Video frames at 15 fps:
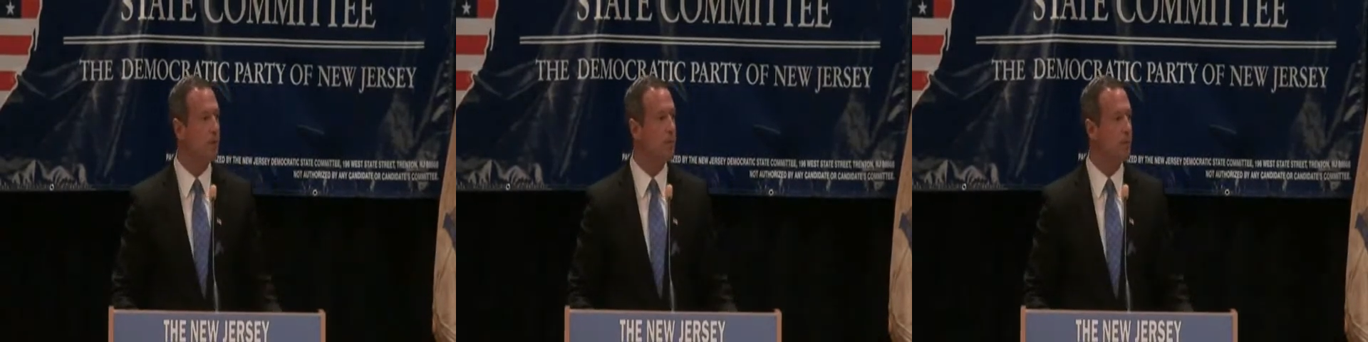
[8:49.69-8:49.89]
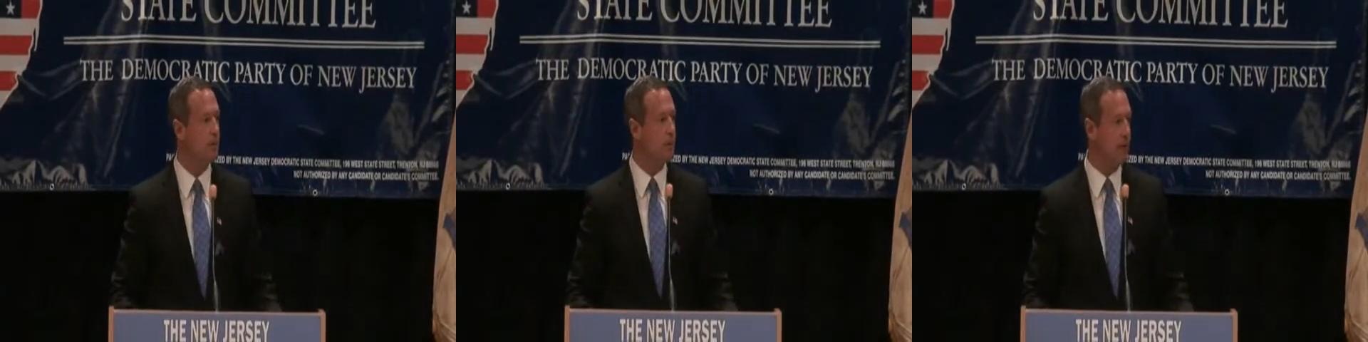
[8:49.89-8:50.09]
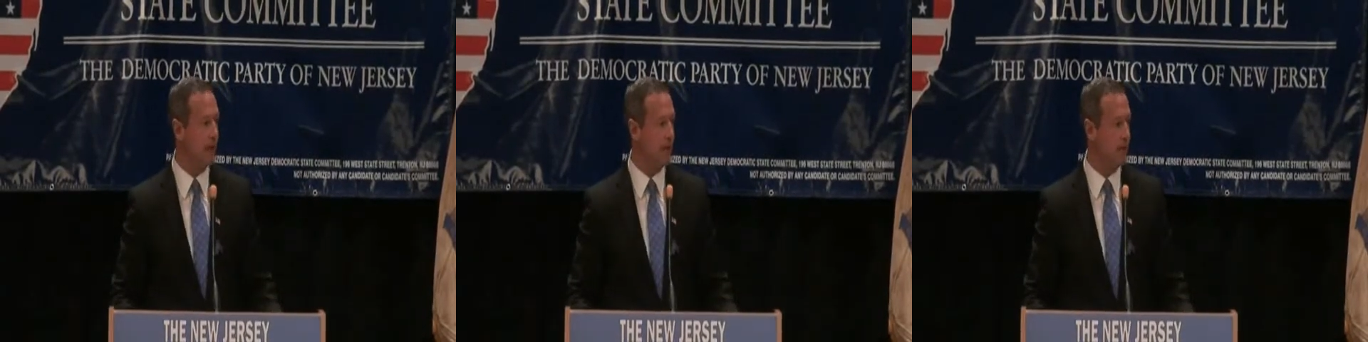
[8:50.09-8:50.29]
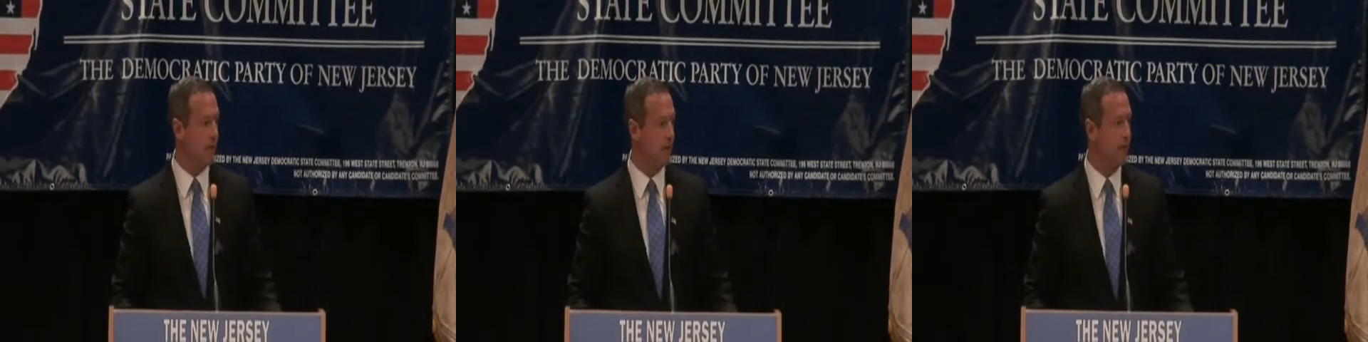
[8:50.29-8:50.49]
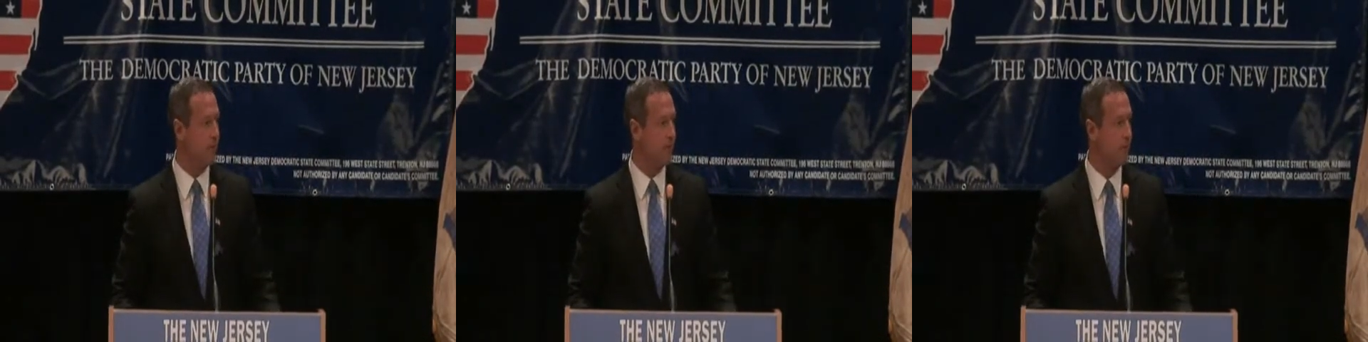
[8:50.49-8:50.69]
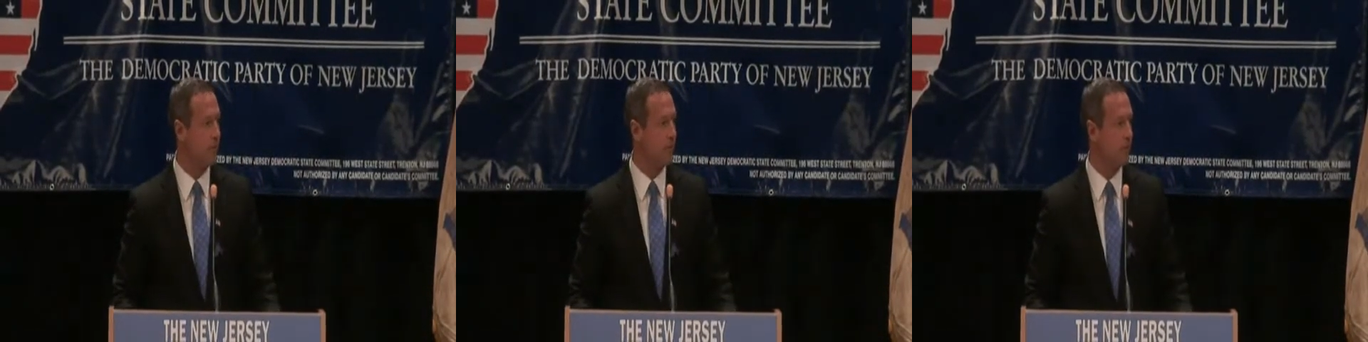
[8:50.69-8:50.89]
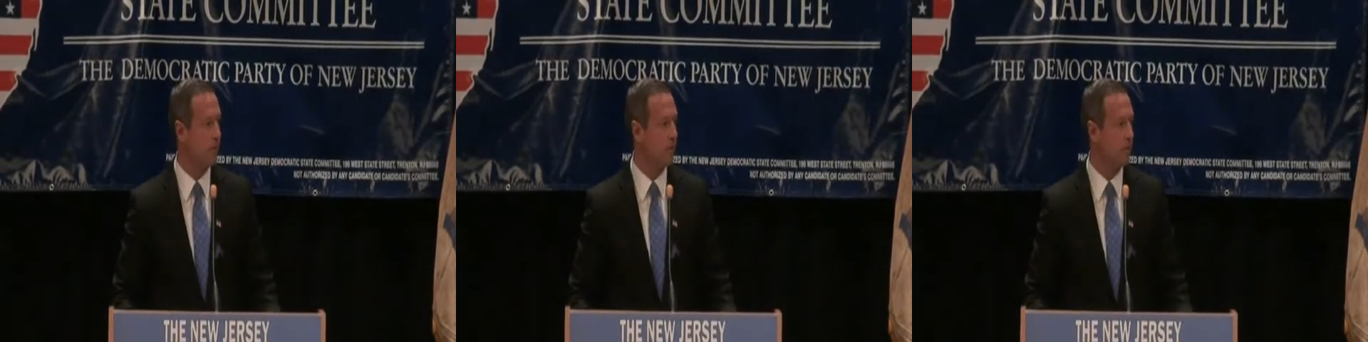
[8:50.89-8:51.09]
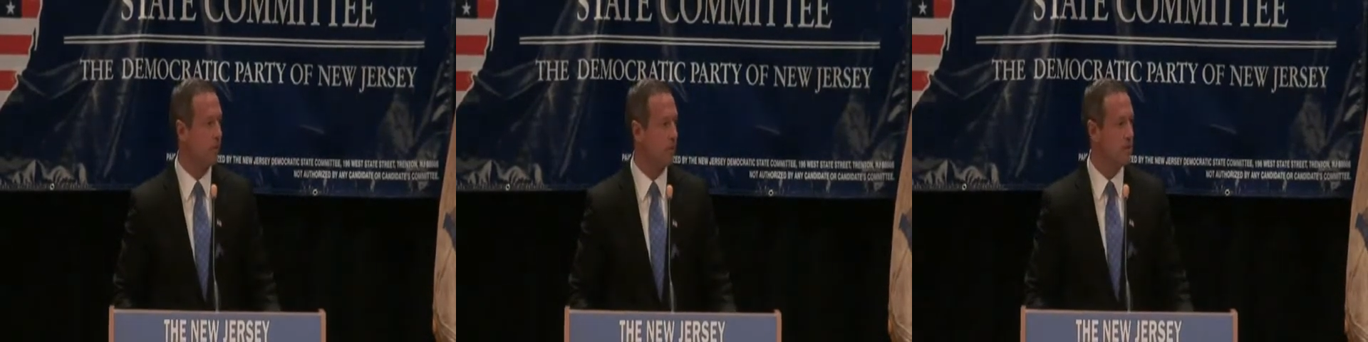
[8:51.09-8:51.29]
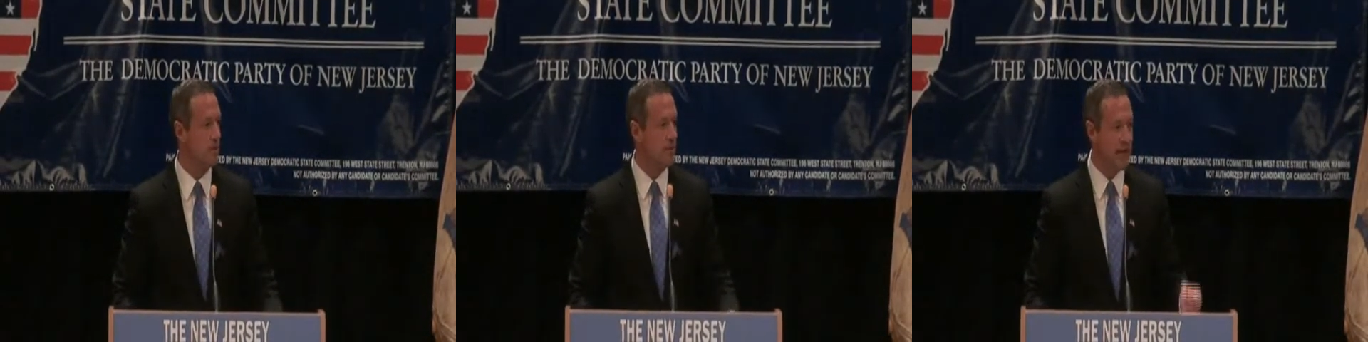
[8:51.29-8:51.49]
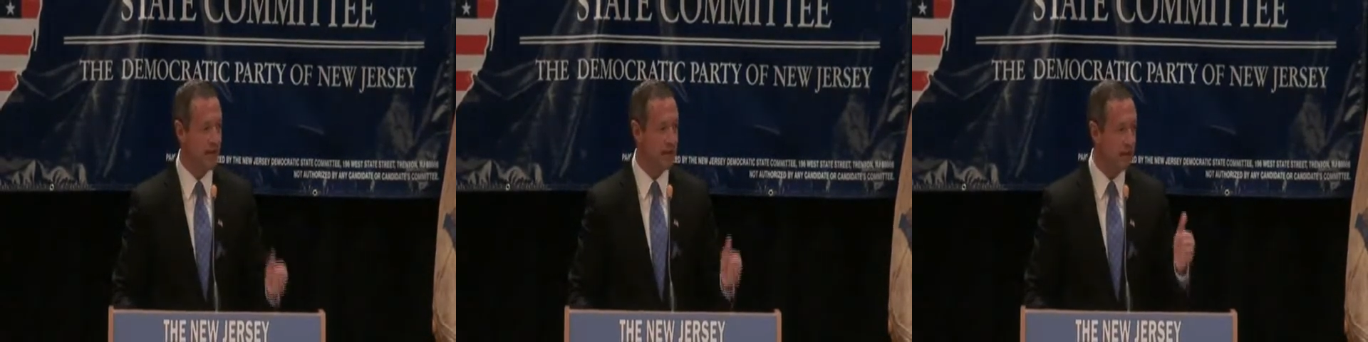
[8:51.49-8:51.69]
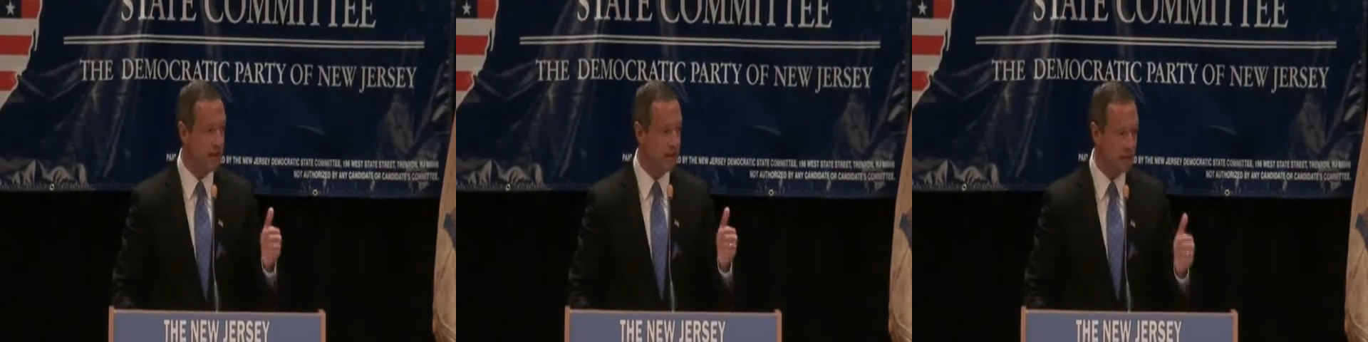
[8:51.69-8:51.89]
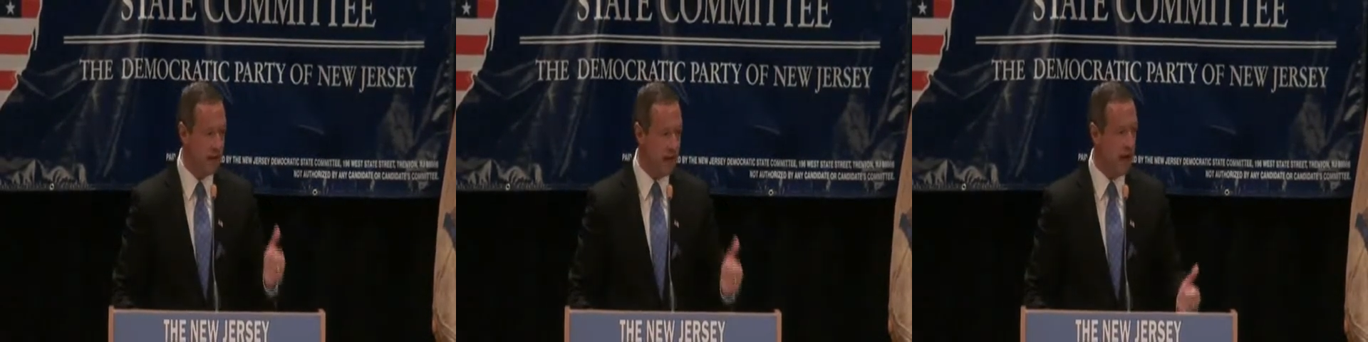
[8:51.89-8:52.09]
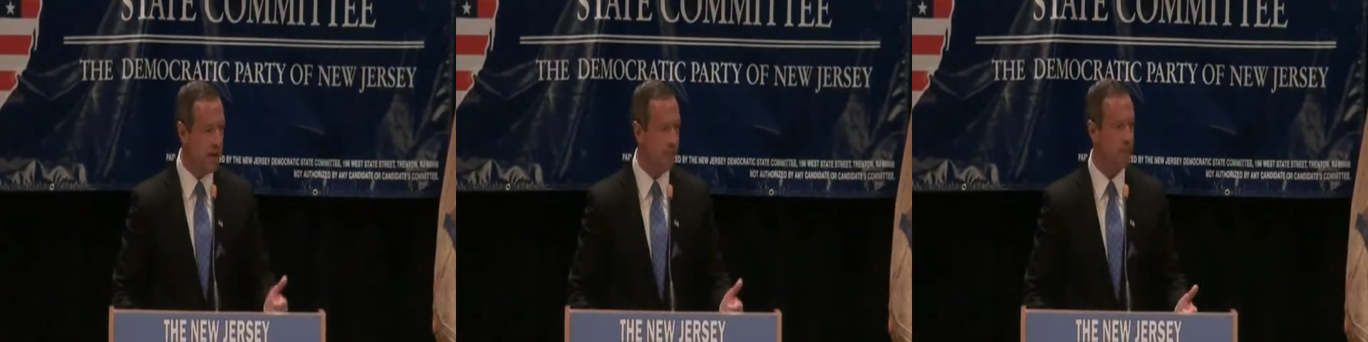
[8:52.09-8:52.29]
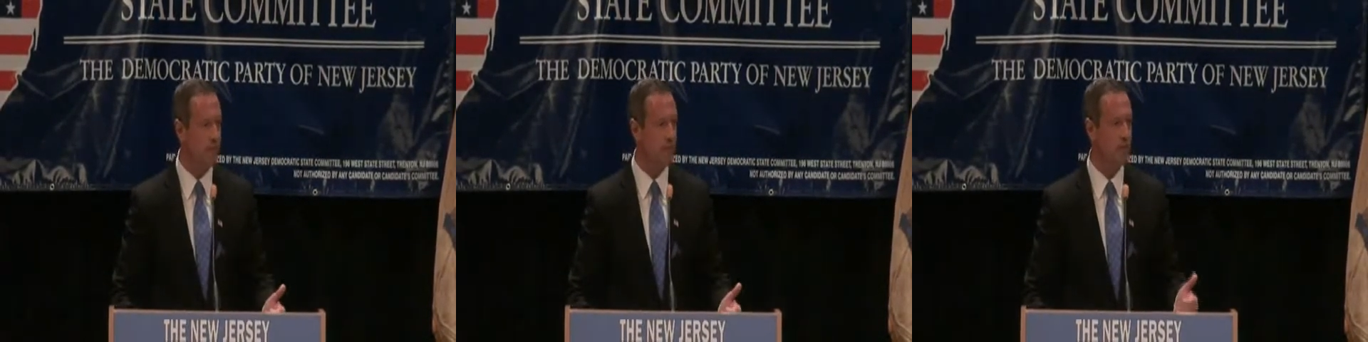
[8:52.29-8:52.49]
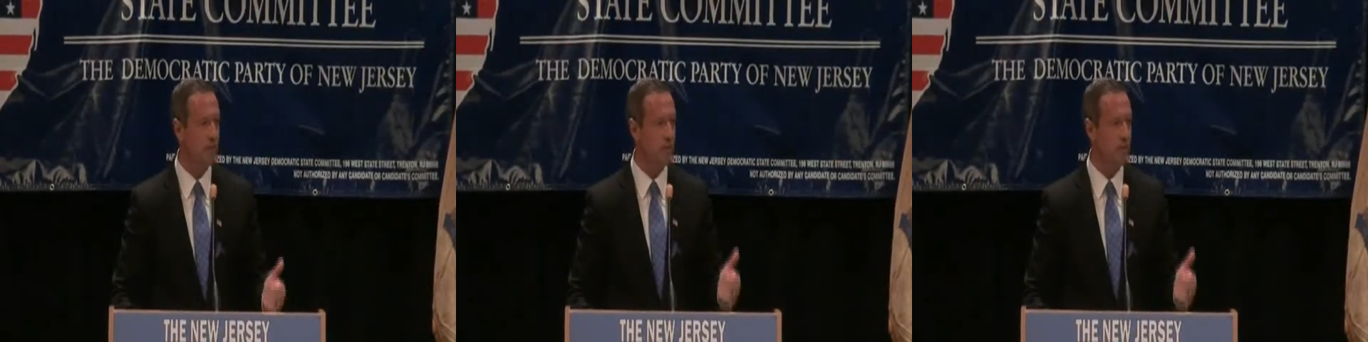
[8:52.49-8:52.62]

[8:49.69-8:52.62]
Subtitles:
people together to make the tough,